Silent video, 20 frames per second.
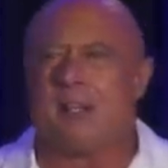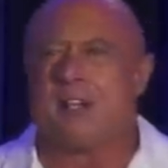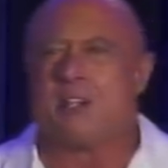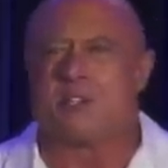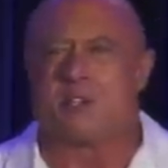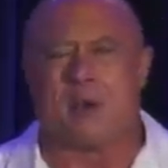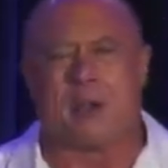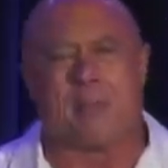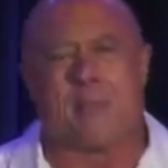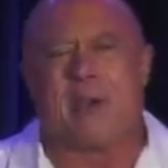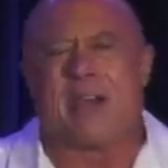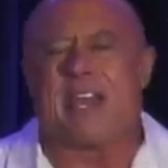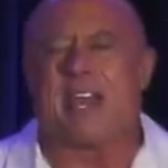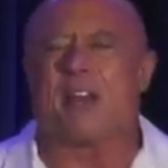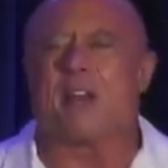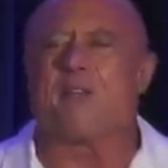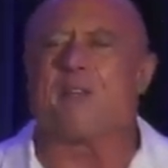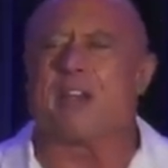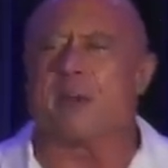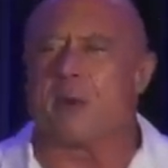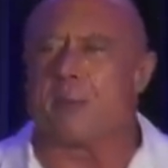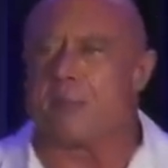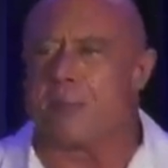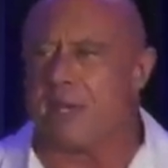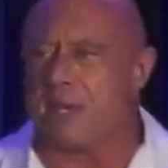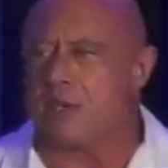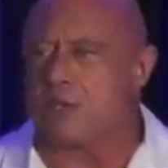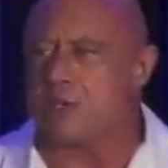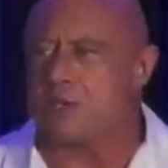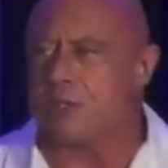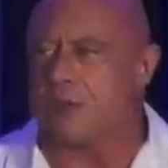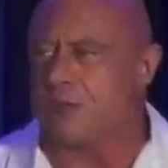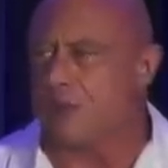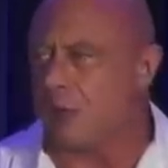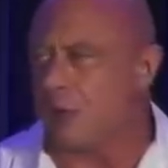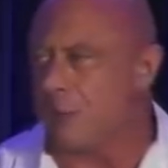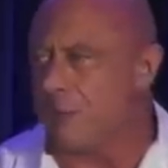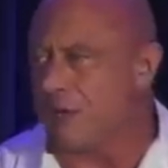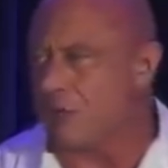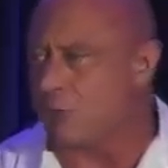So my elevator pitch, and if you
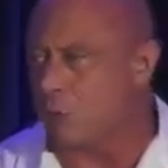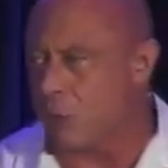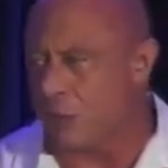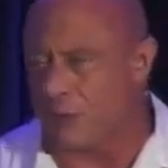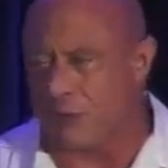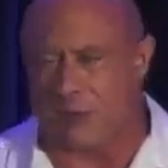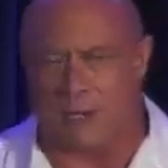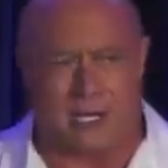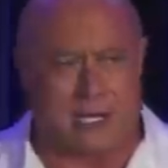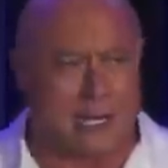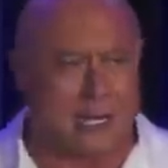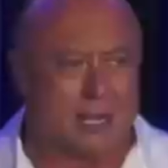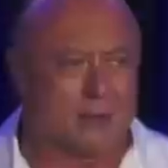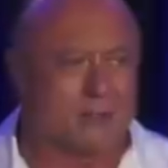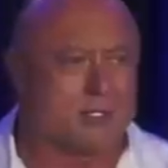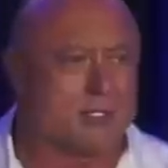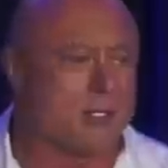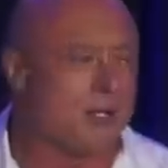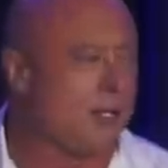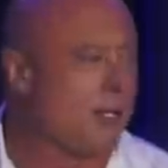go to my Twitter account